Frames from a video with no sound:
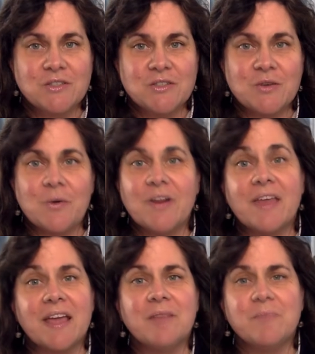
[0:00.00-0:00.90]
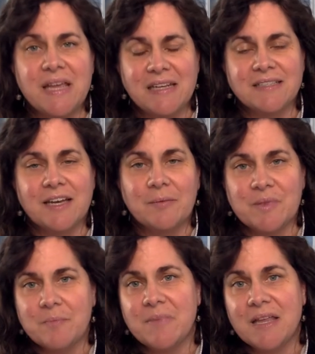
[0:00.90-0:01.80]
to where they can be to help
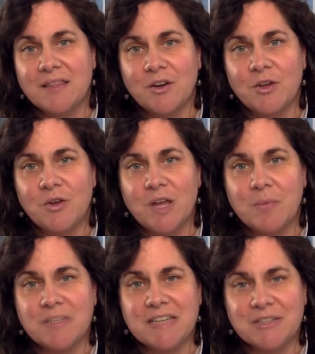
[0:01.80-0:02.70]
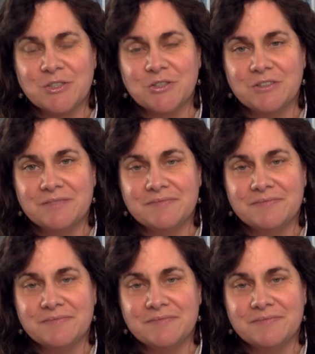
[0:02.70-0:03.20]
them meet their unique potential.